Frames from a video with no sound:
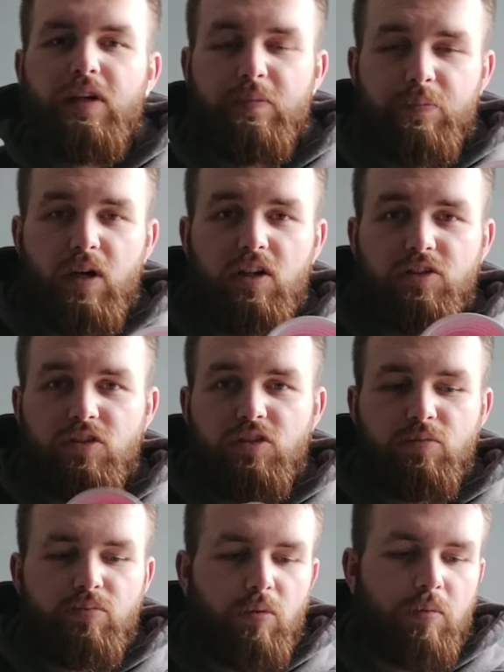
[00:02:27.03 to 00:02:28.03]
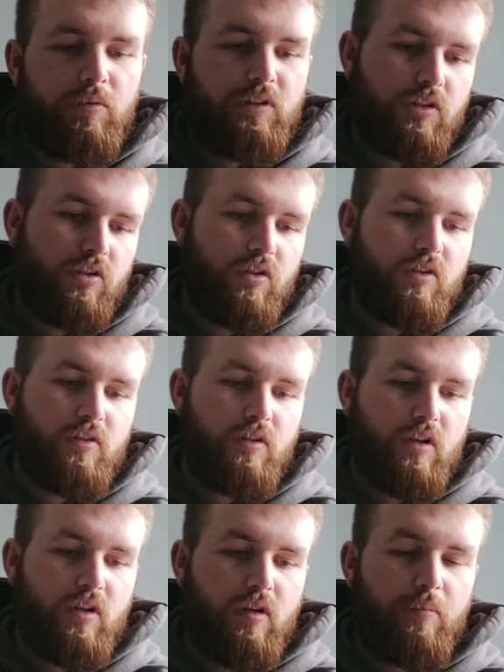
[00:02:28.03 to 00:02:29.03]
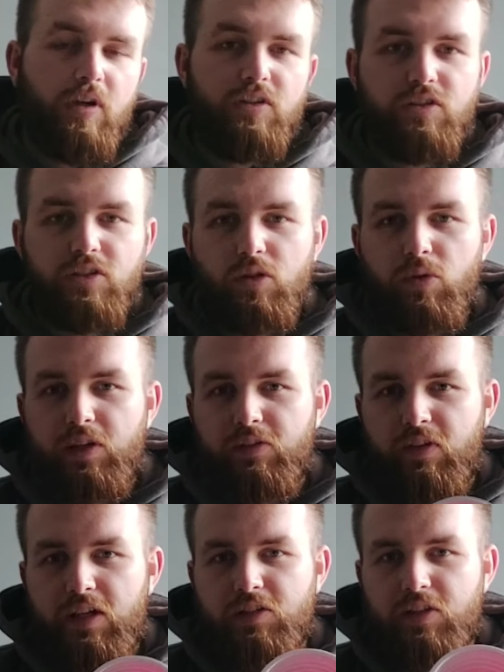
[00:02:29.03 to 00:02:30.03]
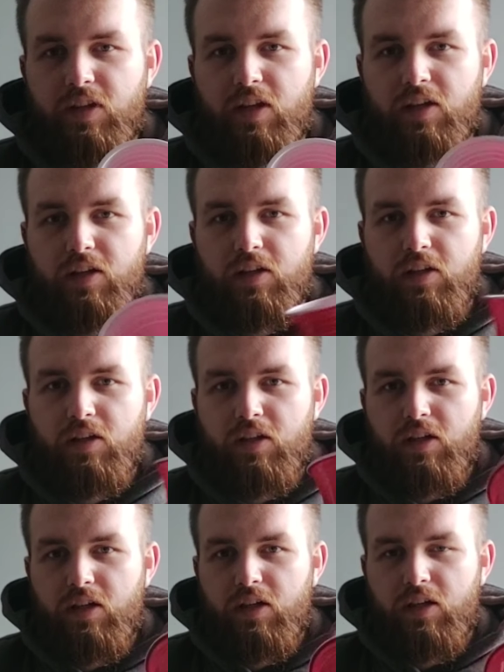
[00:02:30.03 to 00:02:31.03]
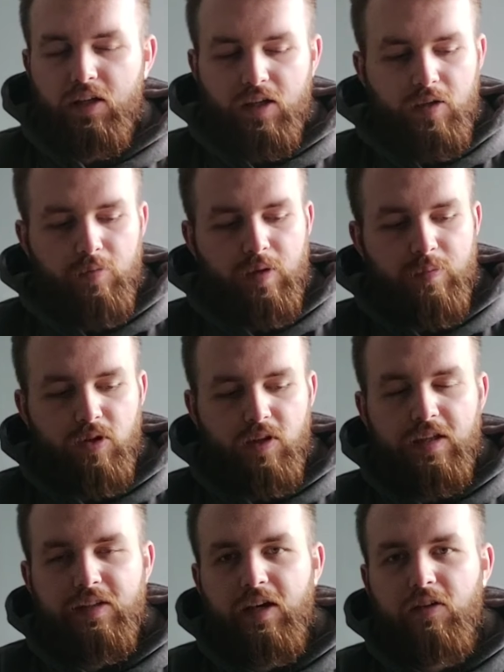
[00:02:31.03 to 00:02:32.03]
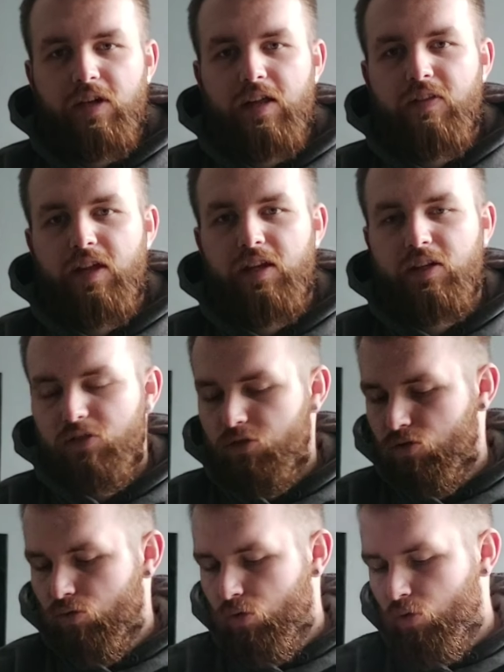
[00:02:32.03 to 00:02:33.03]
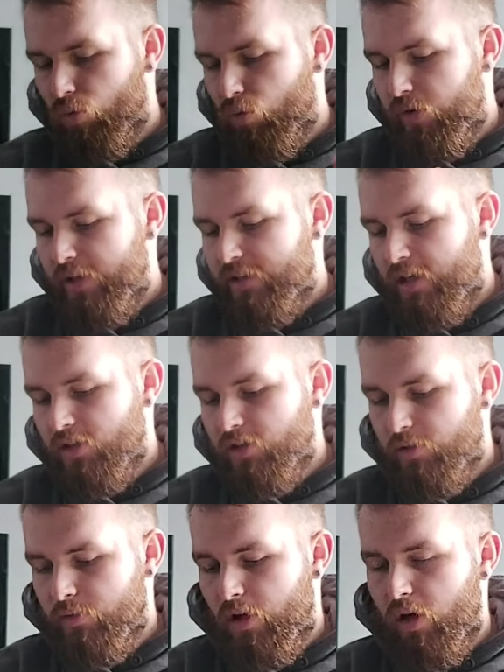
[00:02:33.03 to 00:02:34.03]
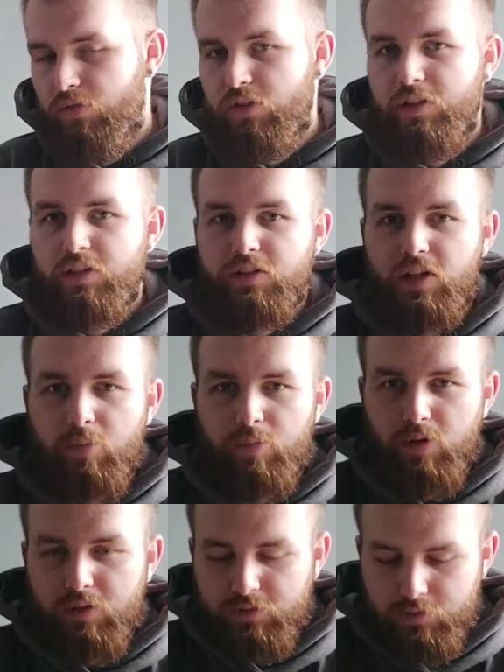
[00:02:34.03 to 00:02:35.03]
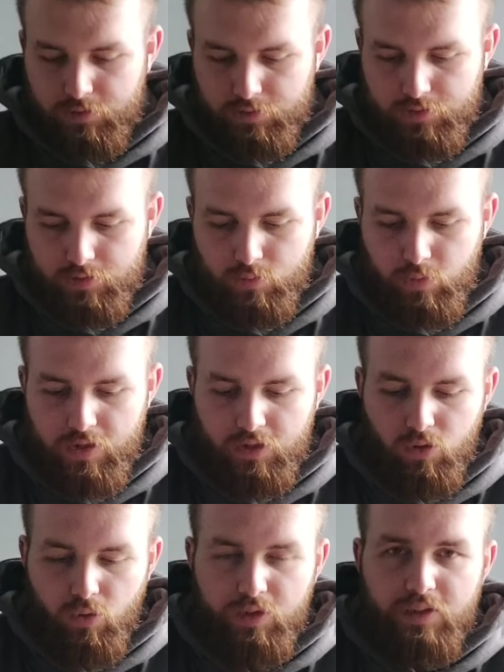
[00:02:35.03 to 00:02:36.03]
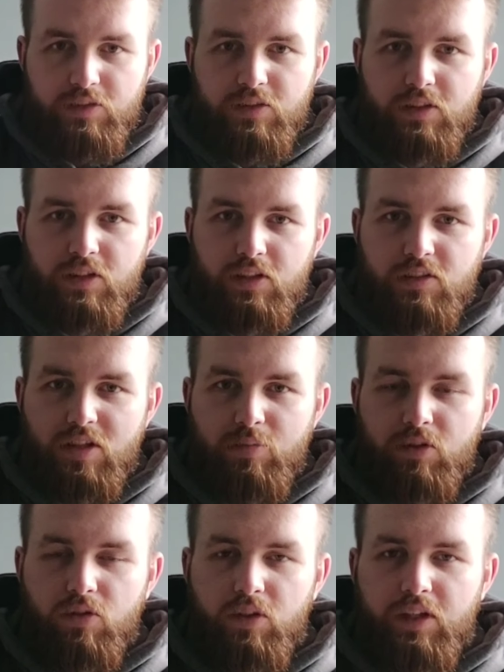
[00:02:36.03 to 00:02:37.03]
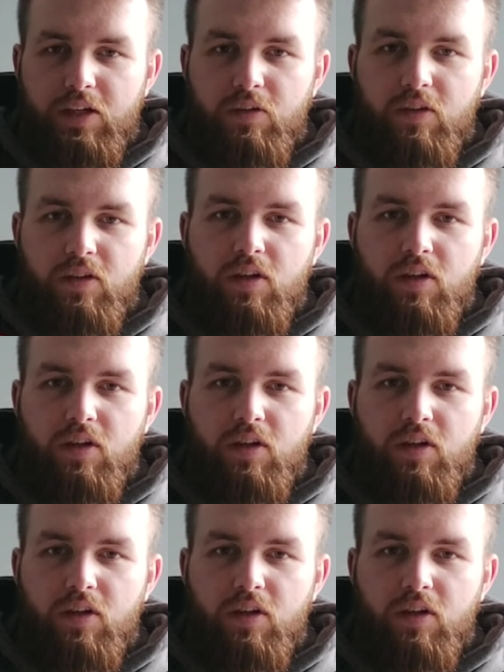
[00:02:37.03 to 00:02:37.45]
In person you probably could, but just a quick flash of that, and put that down, and then draw all the attention over to this cup where the coin is, and then you can tip the coin out